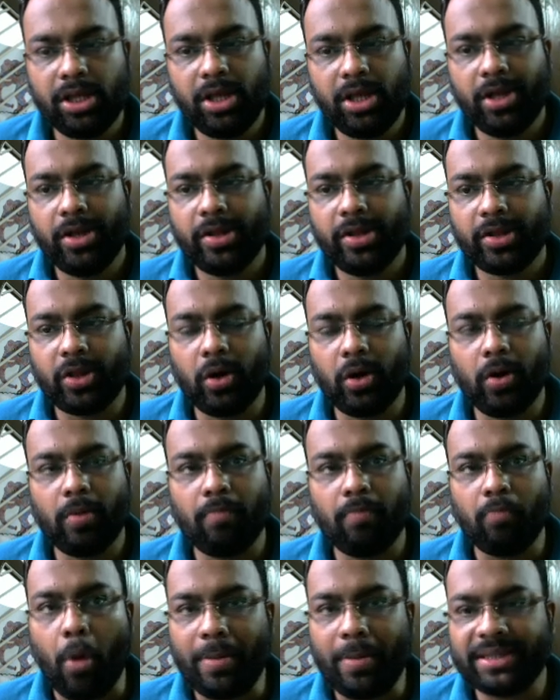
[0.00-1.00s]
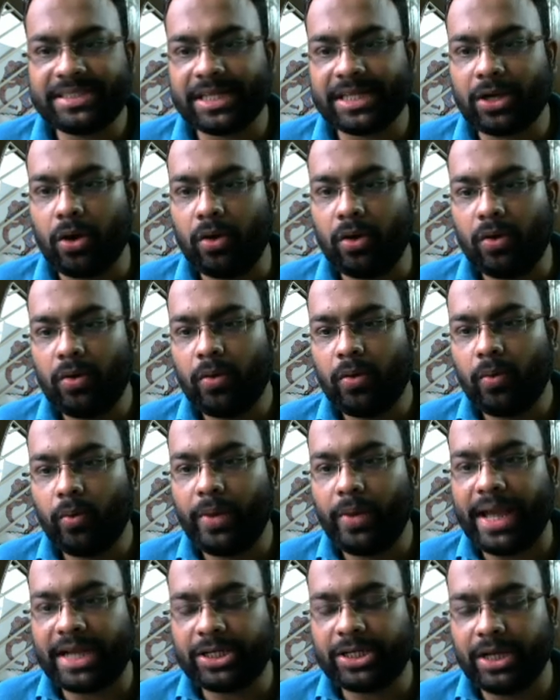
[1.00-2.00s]
So moments ago
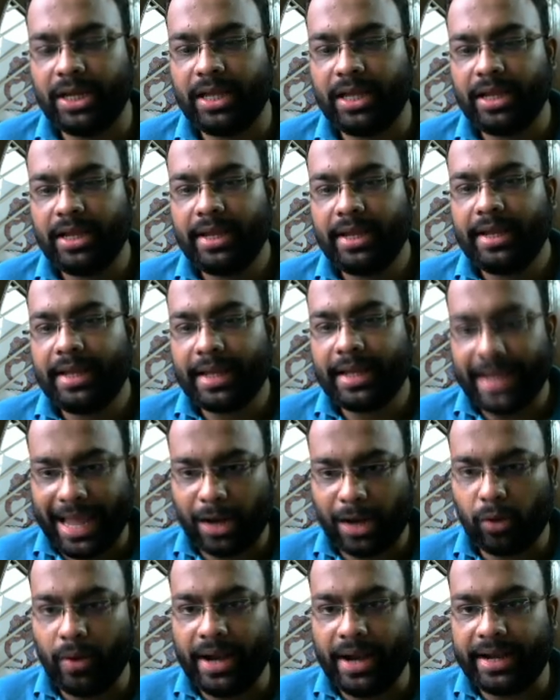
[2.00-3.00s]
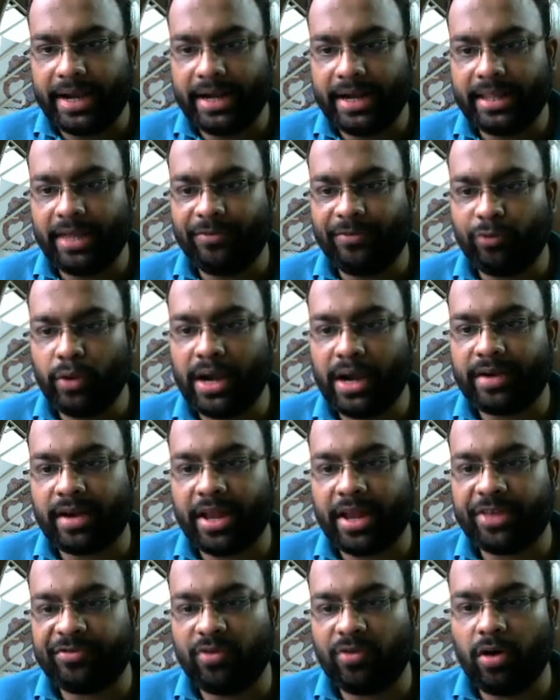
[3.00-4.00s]
we actually calculated the Fourier
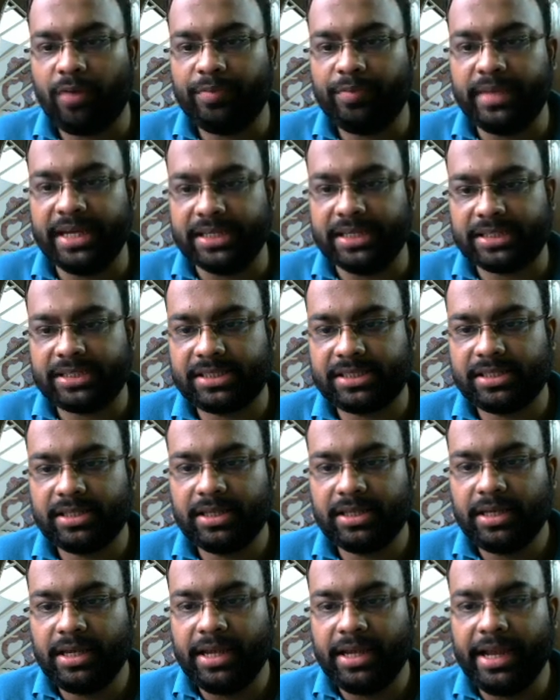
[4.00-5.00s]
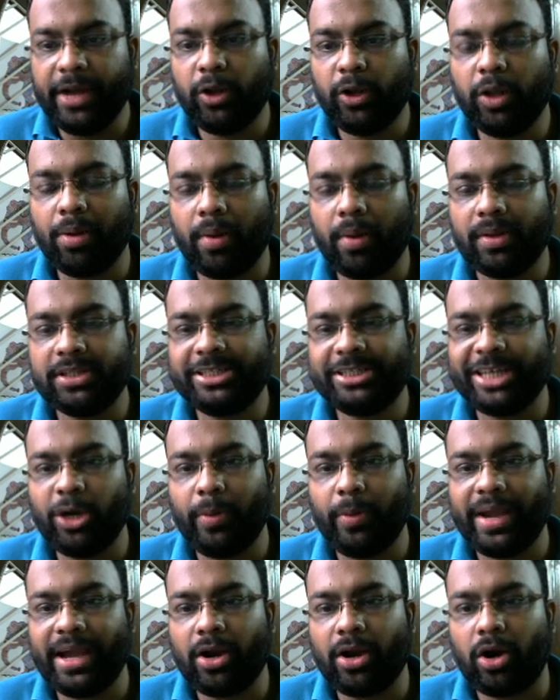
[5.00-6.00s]
transform of this e to the power j
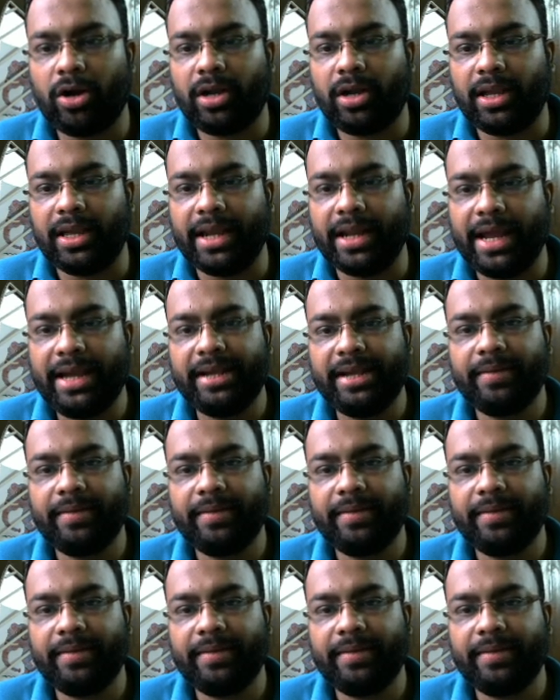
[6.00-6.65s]
omega naught t, right?